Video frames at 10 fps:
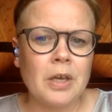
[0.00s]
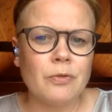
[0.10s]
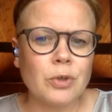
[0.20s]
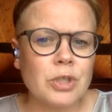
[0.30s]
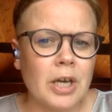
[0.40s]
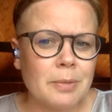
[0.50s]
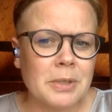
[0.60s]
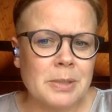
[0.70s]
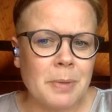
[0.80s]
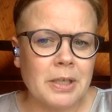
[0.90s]
for time
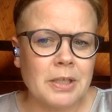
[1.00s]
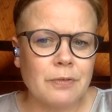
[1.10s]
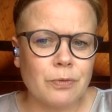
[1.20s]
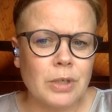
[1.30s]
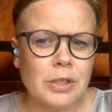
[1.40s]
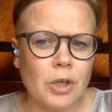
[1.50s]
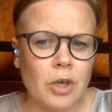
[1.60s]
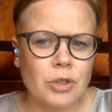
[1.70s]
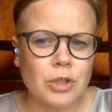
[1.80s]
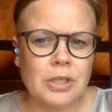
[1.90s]
perspective
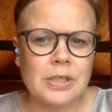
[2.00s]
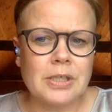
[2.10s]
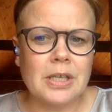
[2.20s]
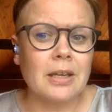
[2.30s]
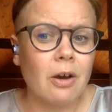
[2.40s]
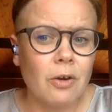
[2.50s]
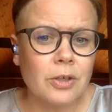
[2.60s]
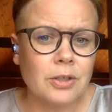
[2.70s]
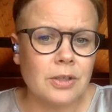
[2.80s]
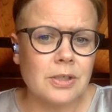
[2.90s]
researchers and
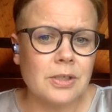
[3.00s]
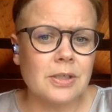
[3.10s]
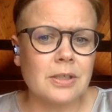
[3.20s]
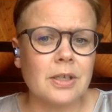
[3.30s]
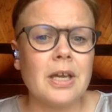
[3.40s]
artists